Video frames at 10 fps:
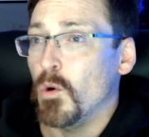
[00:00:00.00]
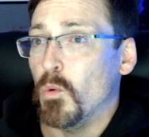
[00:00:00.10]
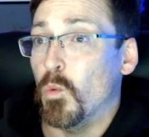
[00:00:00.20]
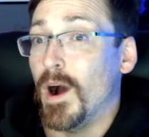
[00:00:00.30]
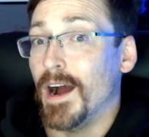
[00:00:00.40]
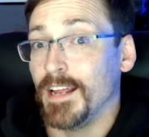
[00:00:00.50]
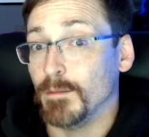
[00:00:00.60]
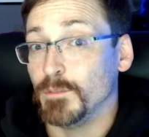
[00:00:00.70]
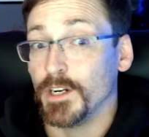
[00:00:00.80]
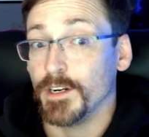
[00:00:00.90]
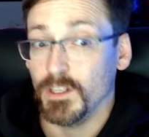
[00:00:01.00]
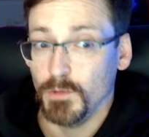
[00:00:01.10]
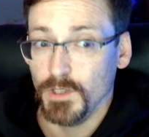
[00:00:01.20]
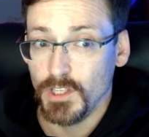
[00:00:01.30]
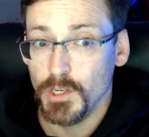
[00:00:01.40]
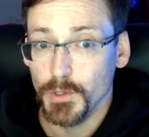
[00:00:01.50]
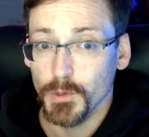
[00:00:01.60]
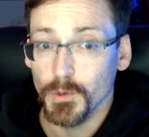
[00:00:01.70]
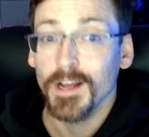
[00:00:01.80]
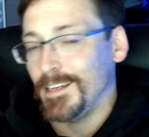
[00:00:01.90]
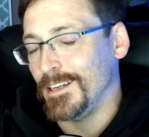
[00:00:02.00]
why I'm sharing it with you